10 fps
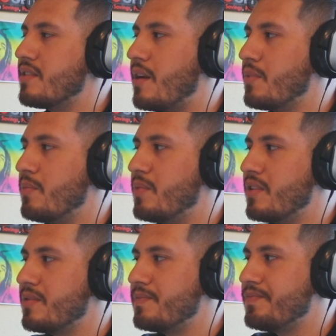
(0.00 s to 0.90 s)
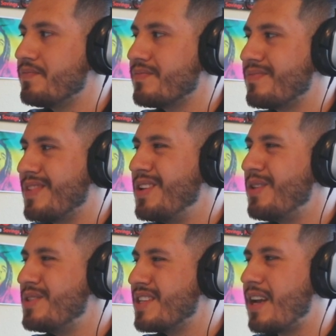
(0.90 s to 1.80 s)
and I'm going to build,
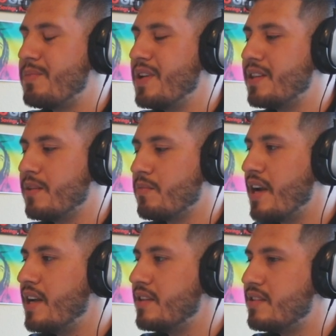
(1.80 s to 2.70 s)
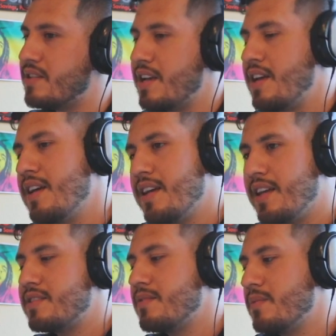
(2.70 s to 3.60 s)
just kind of pick their brain and just
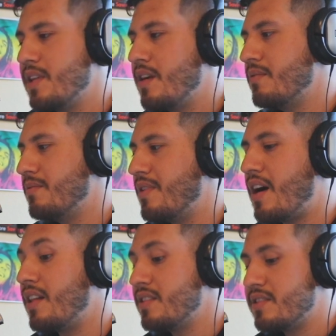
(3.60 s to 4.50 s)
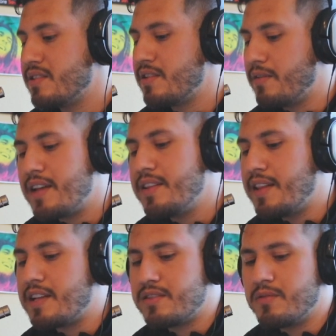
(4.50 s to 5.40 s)
get some of their knowledge and stuff. I think
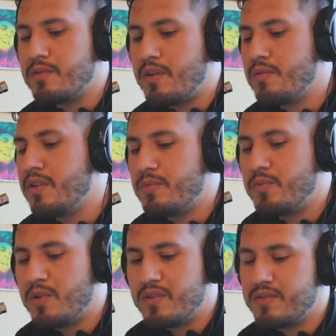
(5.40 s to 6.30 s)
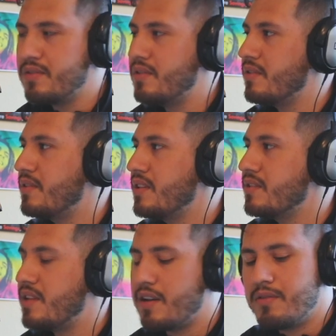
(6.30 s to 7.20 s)
that's a real important thing
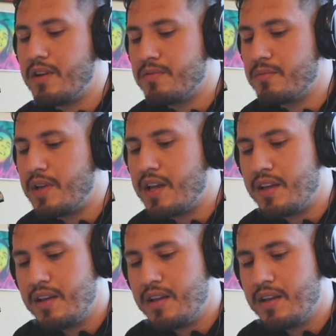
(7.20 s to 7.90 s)
to take away from that.